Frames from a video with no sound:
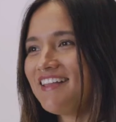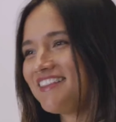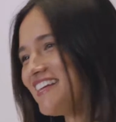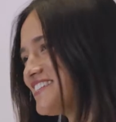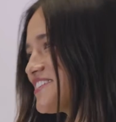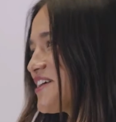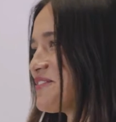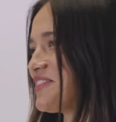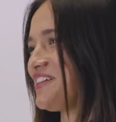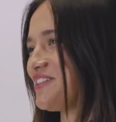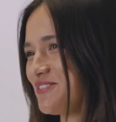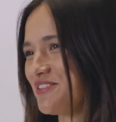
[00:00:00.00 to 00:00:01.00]
Let's start with
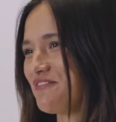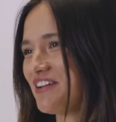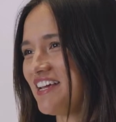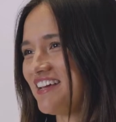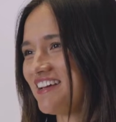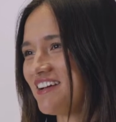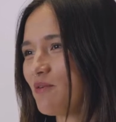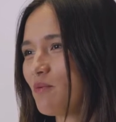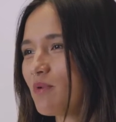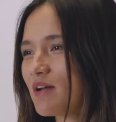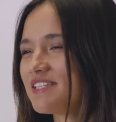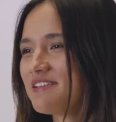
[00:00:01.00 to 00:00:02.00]
inclusivity.
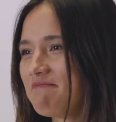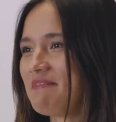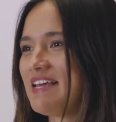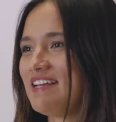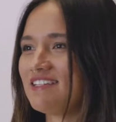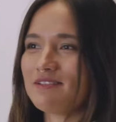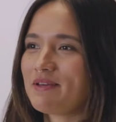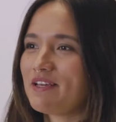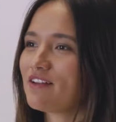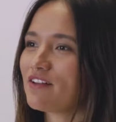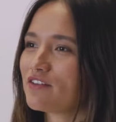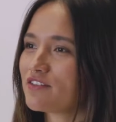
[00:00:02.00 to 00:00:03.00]
What does it mean to be
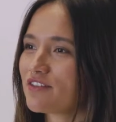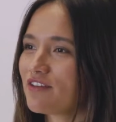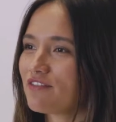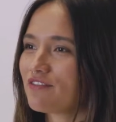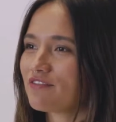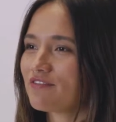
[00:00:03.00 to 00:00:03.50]
inclusive?